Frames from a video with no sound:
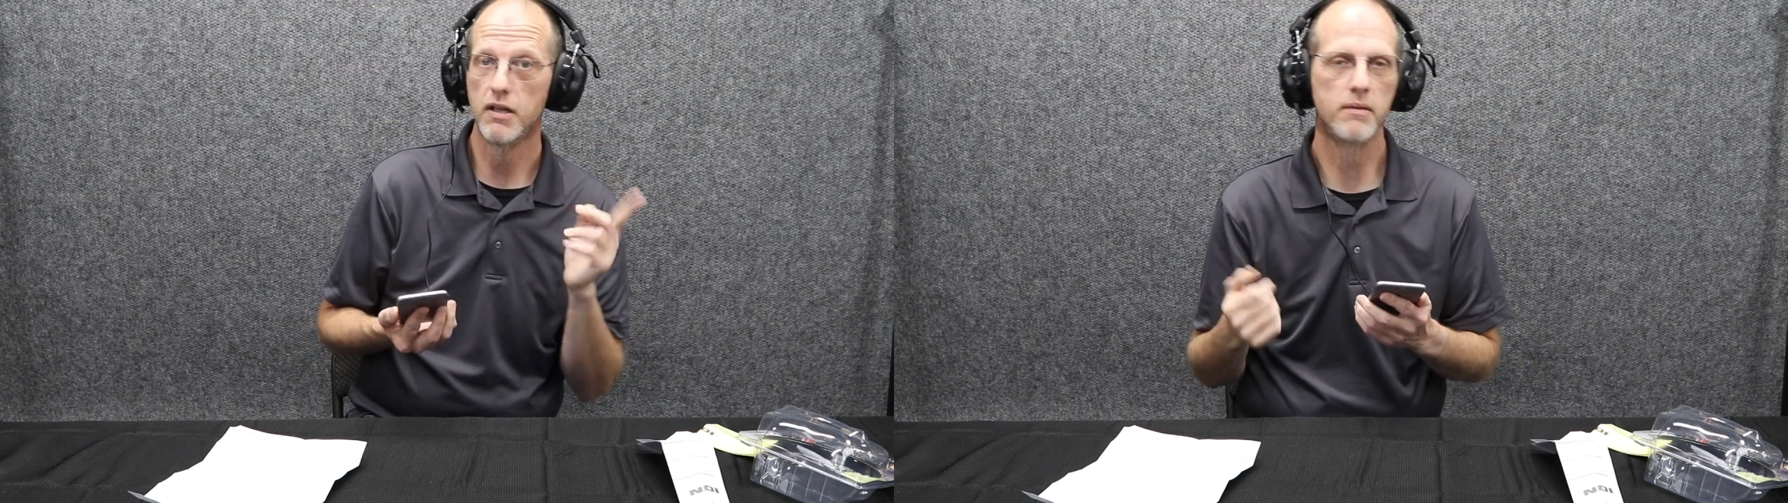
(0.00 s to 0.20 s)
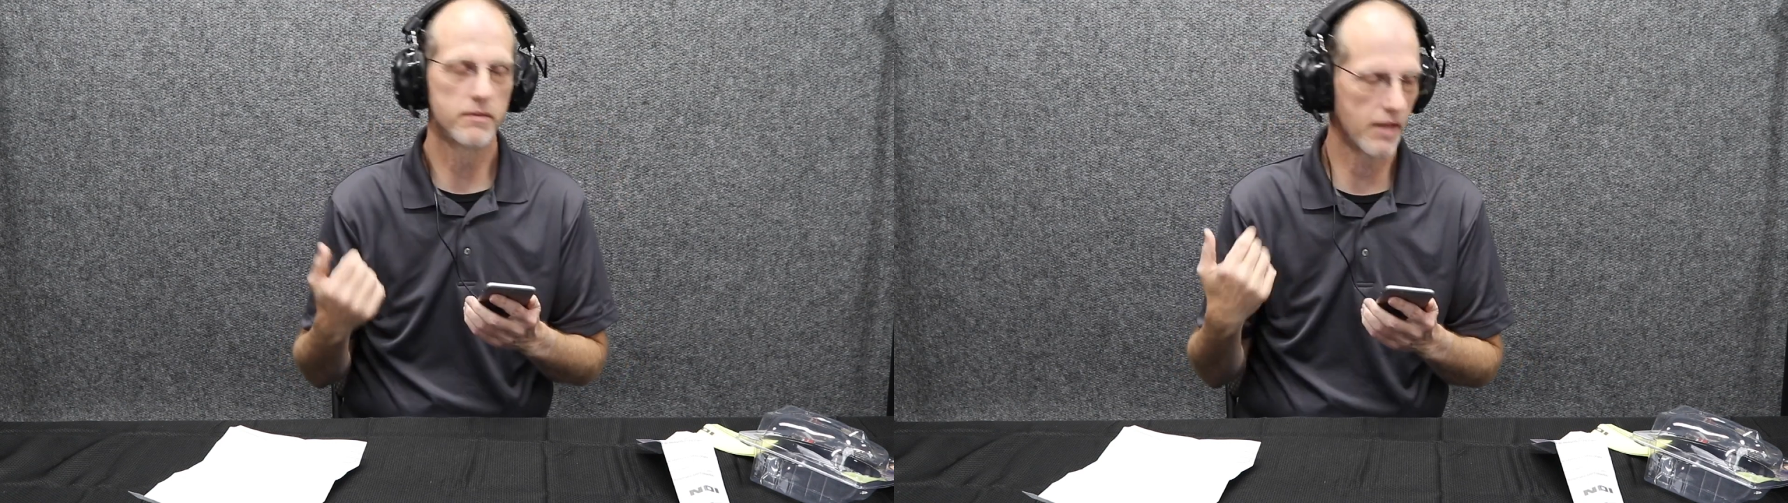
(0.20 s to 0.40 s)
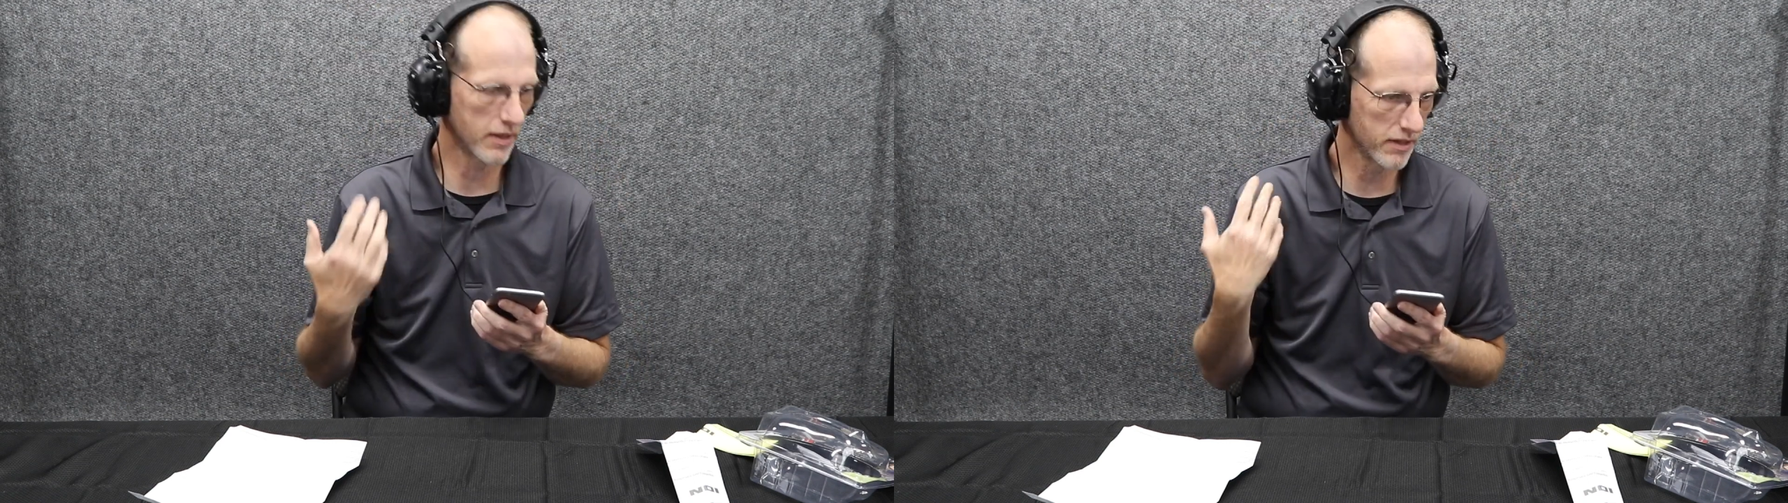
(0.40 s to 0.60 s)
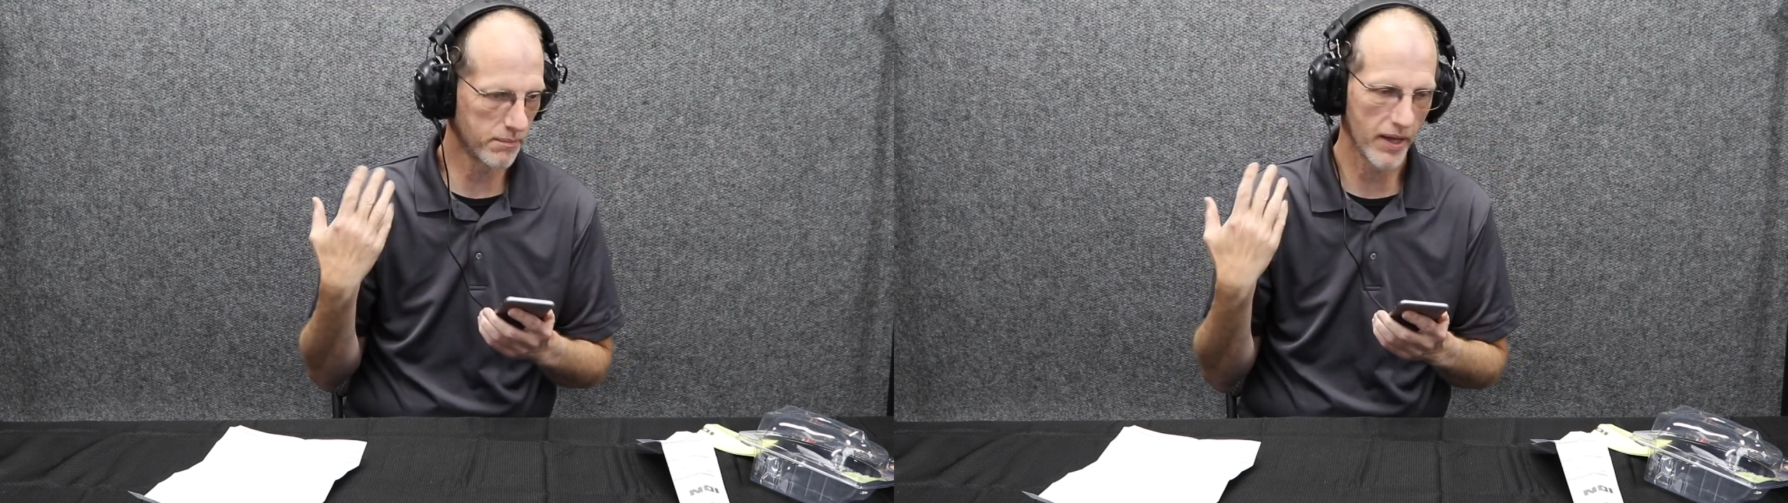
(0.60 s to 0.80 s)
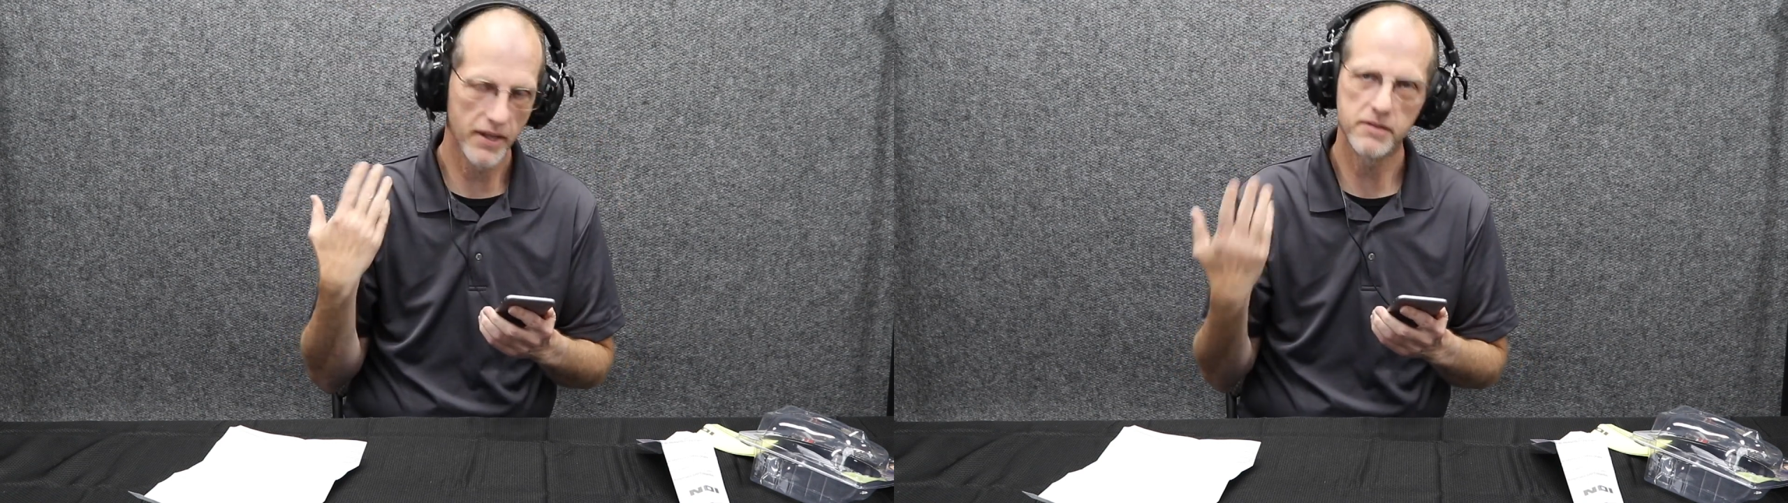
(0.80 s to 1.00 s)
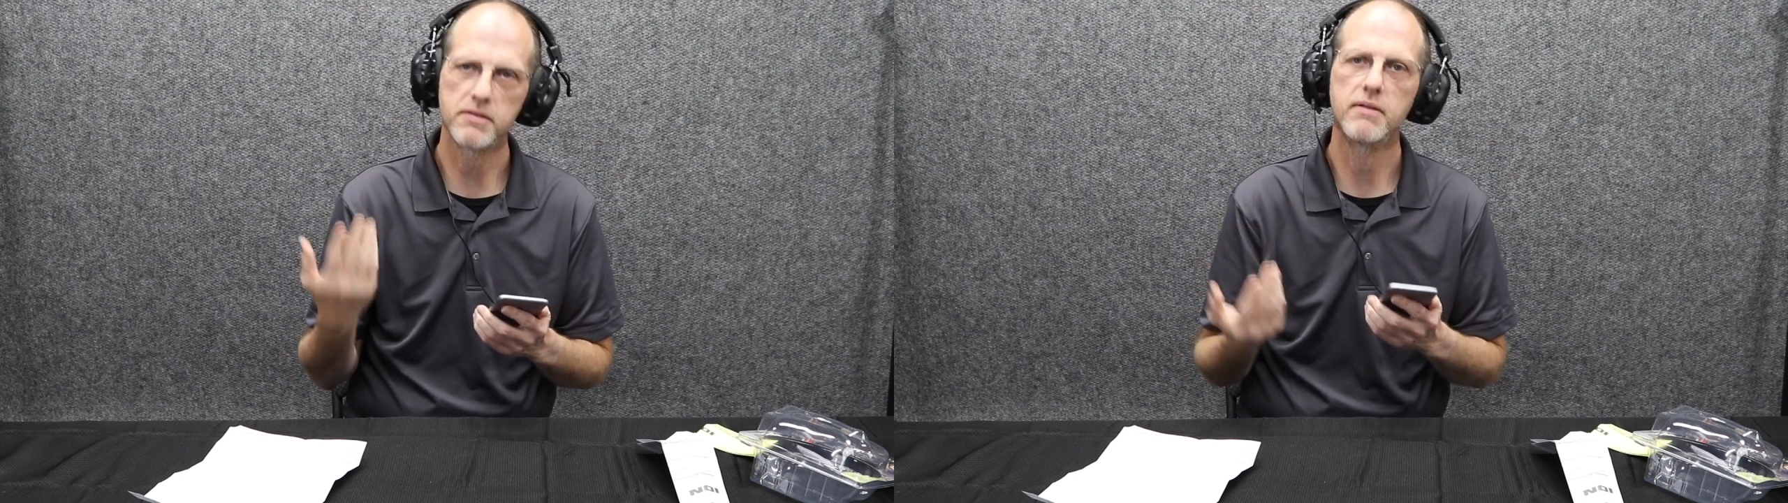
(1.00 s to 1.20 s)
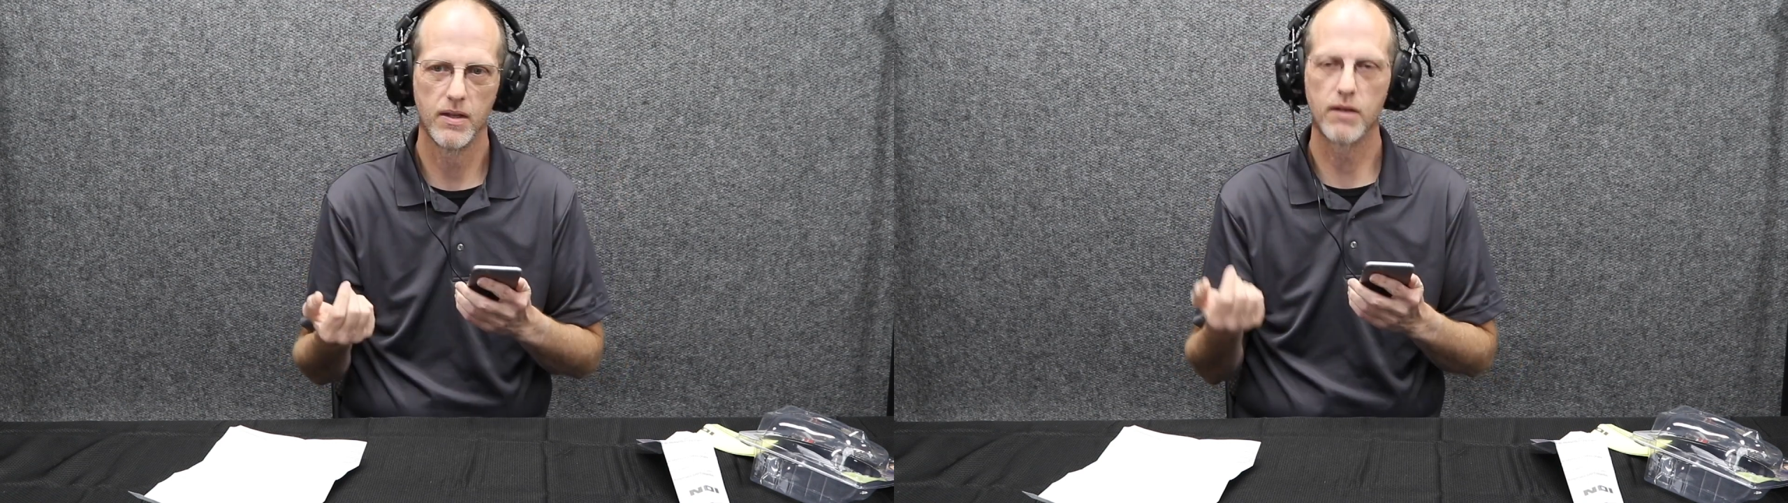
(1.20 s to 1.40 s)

It's got good bass.